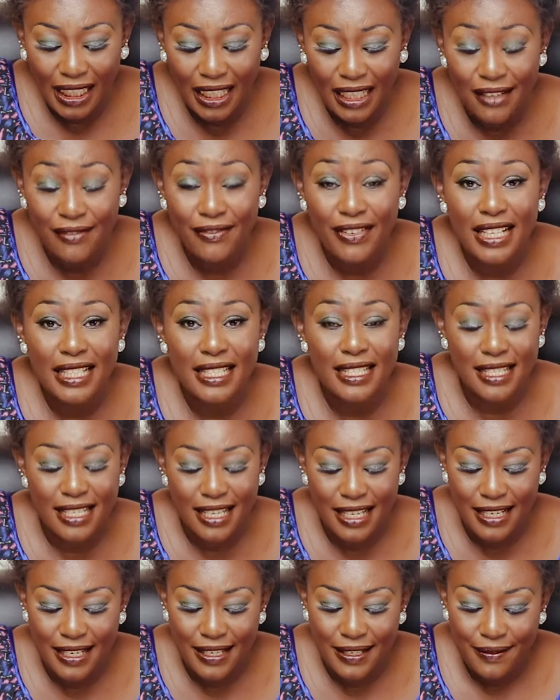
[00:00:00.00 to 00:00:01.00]
and verse
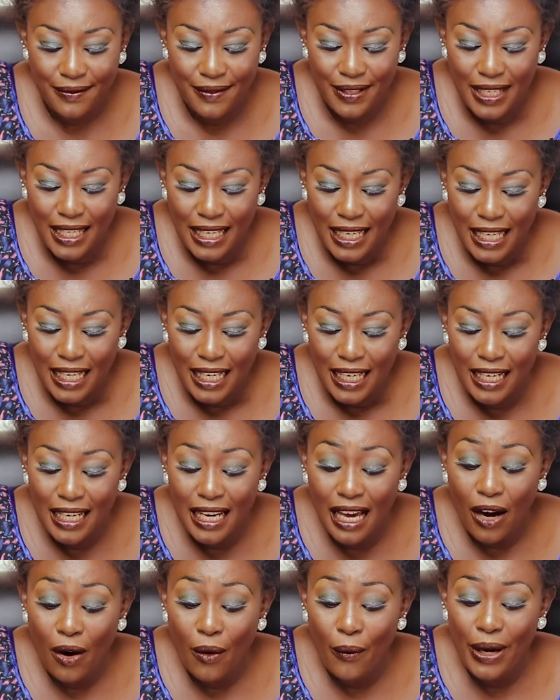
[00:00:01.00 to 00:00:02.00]
10.
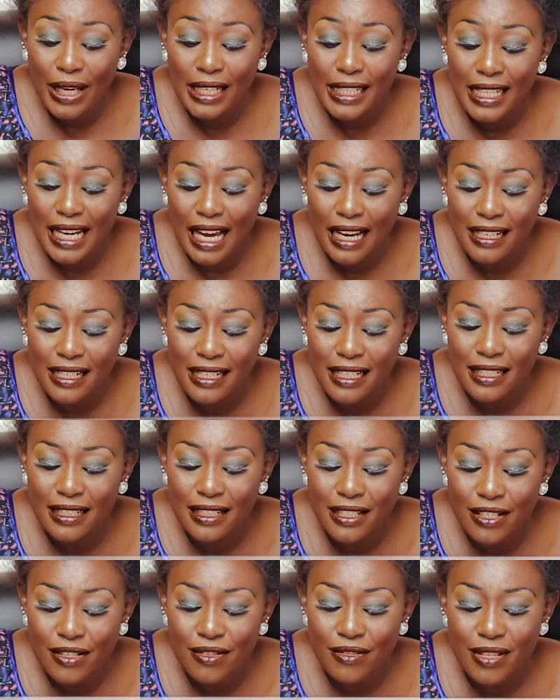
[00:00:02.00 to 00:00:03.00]
Now when Daniel
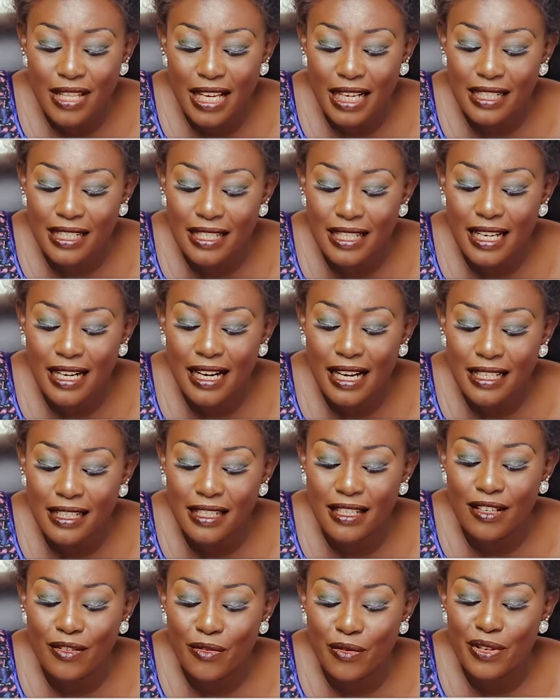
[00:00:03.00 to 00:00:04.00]
knew that the
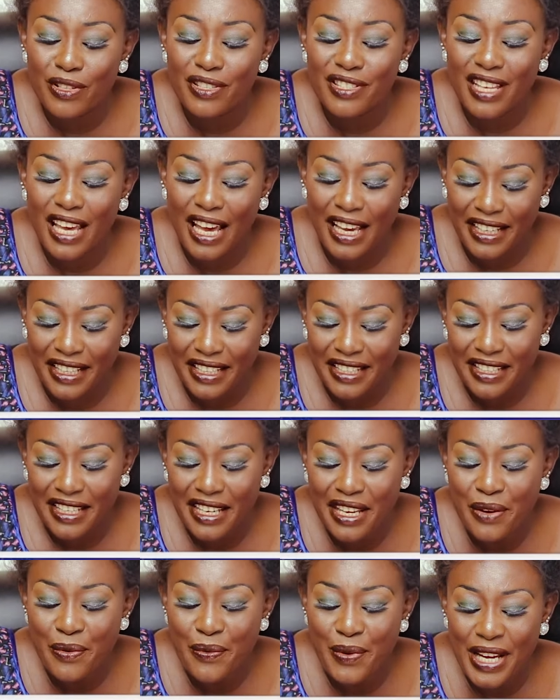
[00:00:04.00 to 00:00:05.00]
writing was signed,
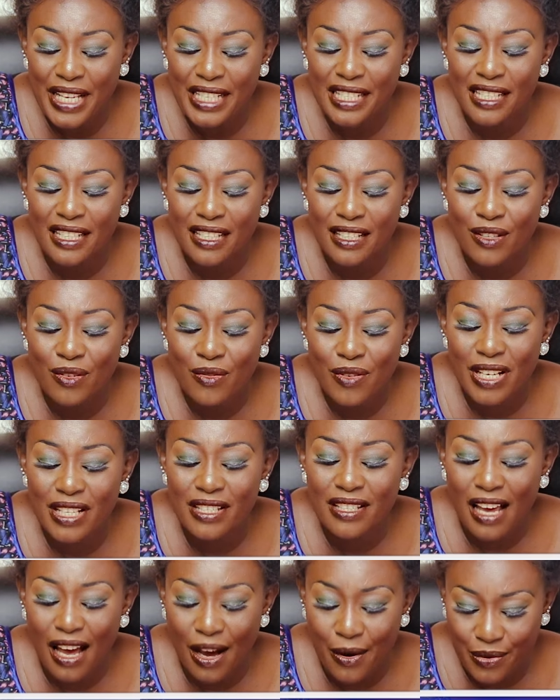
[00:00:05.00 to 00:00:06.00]
he went into
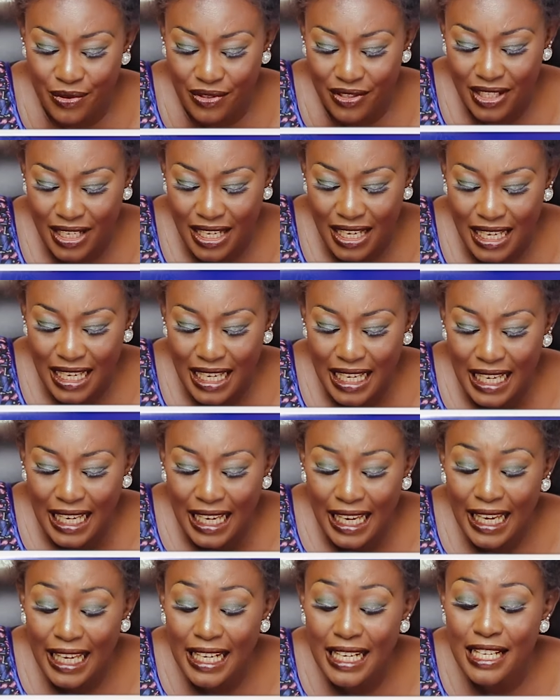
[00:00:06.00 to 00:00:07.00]
his house,
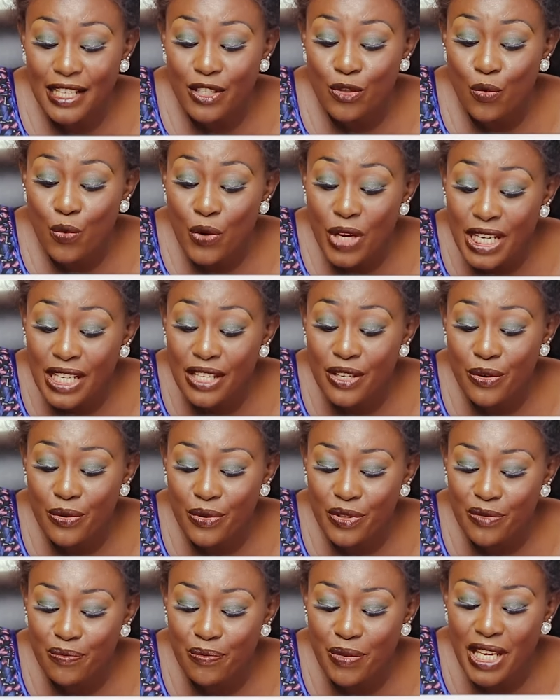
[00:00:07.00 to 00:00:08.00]
and his
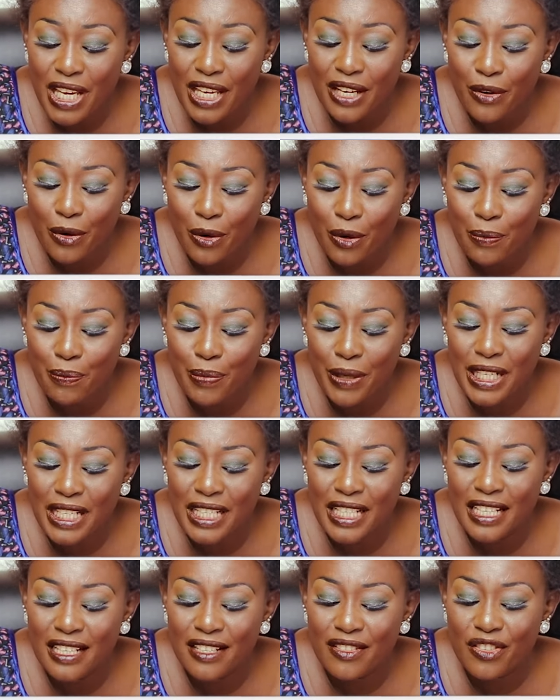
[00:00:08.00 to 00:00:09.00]
windows being open
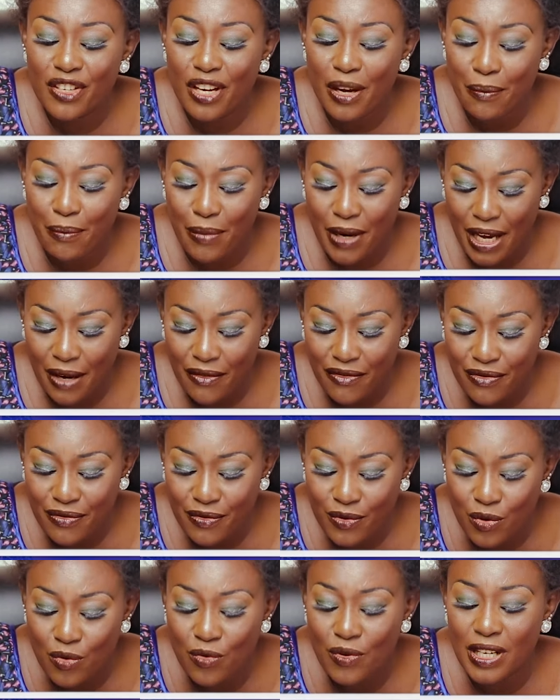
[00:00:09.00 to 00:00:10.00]
in his chamber
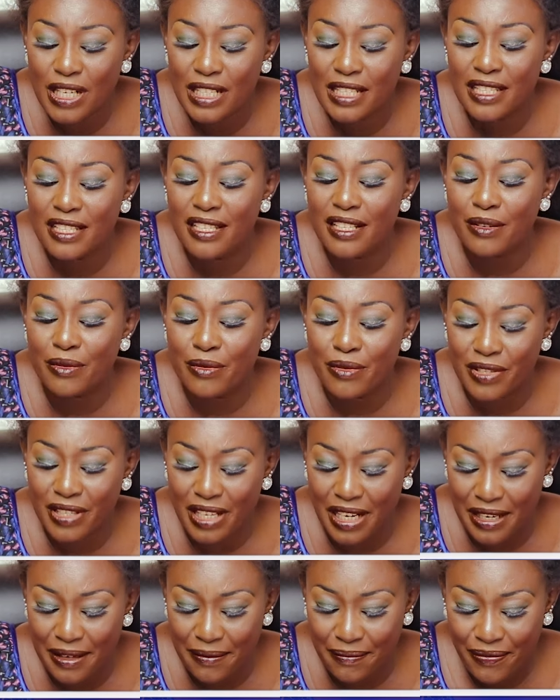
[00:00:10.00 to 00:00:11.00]
towards
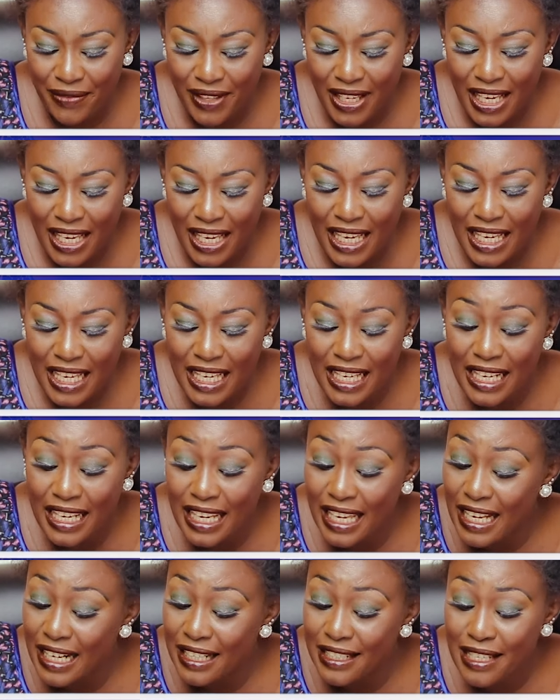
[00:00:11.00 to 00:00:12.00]
Jerusalem, he
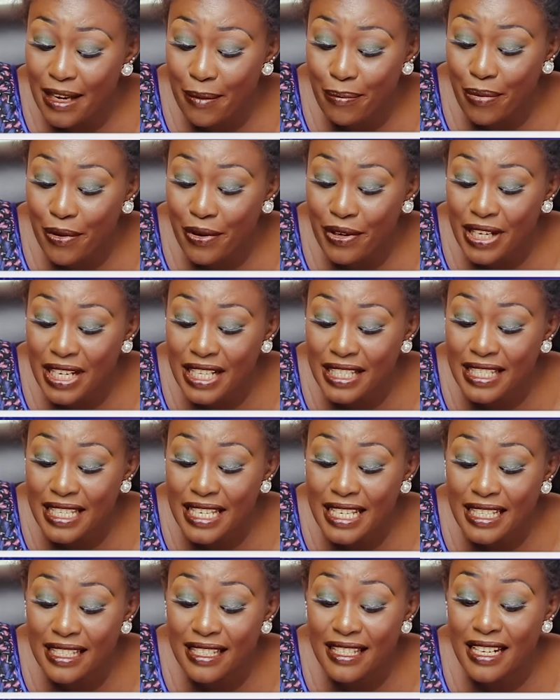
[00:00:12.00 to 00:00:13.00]
knelt upon his
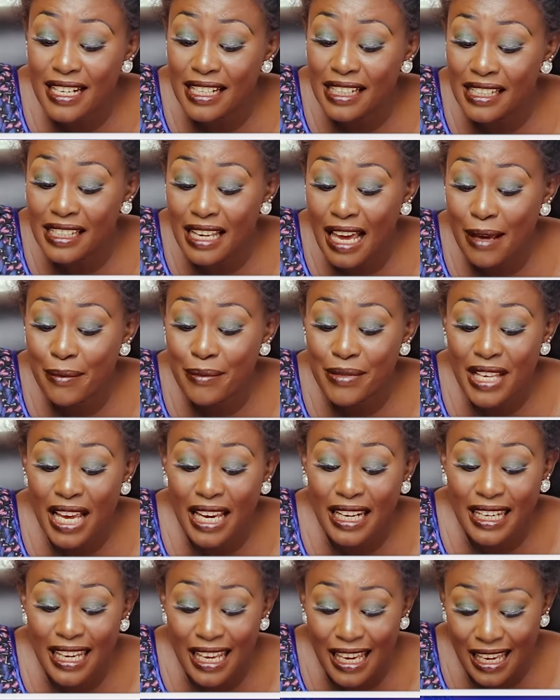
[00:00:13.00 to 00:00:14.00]
knees three times
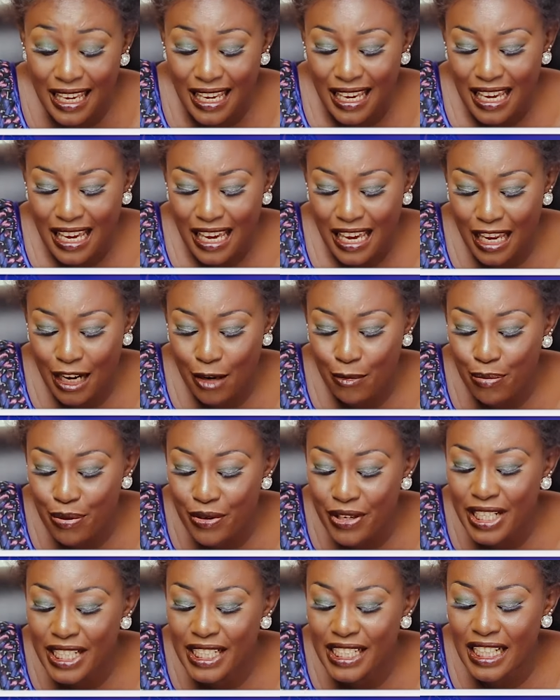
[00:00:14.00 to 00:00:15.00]
a day and
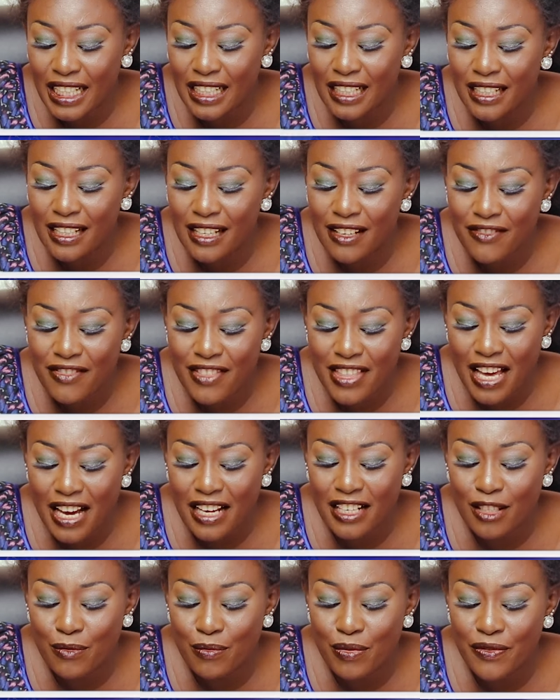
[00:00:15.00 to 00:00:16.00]
prayed and gave
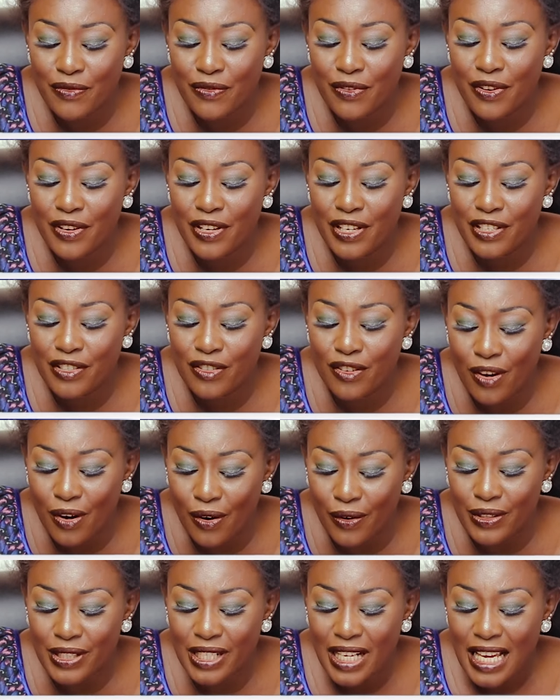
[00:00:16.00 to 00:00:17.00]
thanks before his
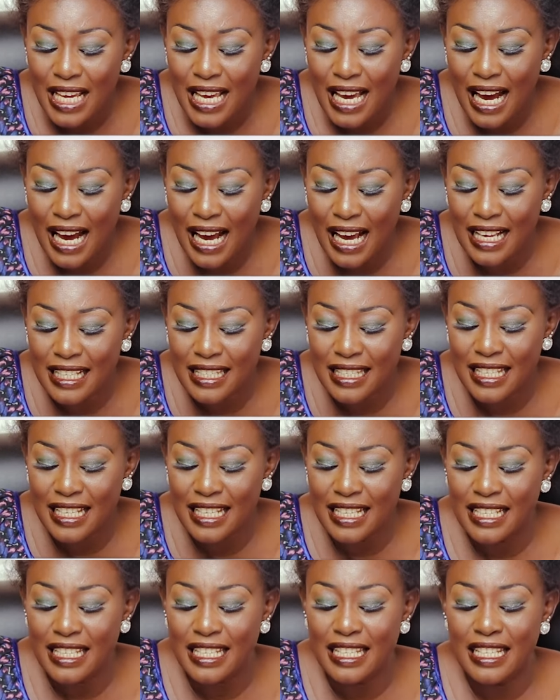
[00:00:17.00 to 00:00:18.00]
God as
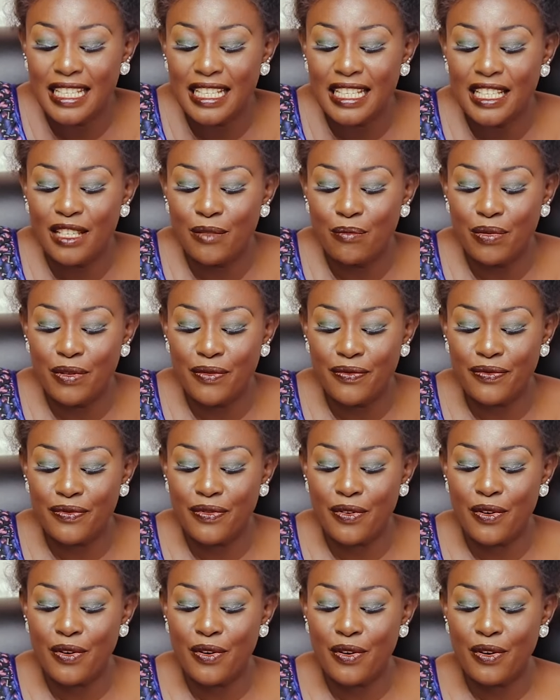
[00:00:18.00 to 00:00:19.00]
he did
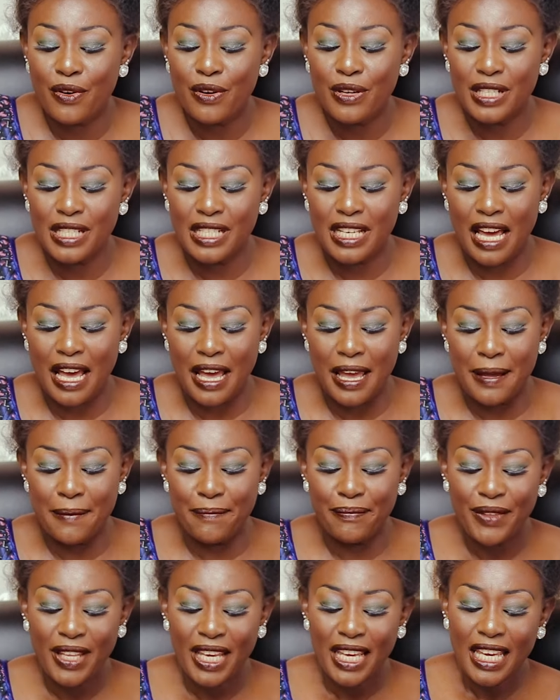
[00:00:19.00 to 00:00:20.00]
before
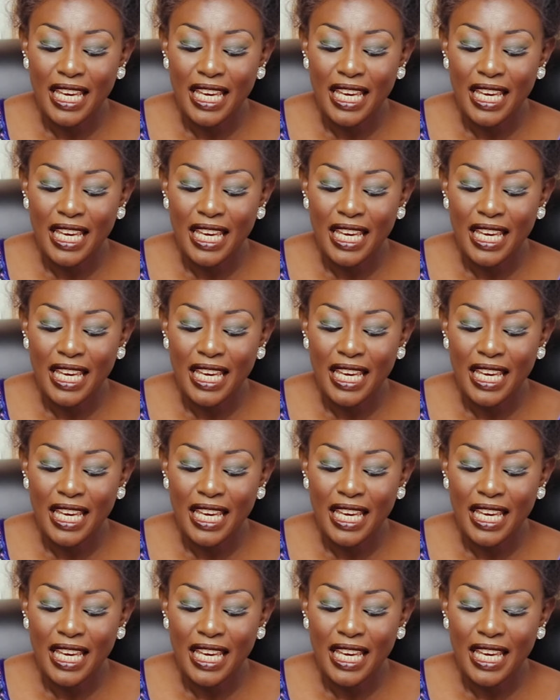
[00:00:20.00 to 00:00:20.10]
time.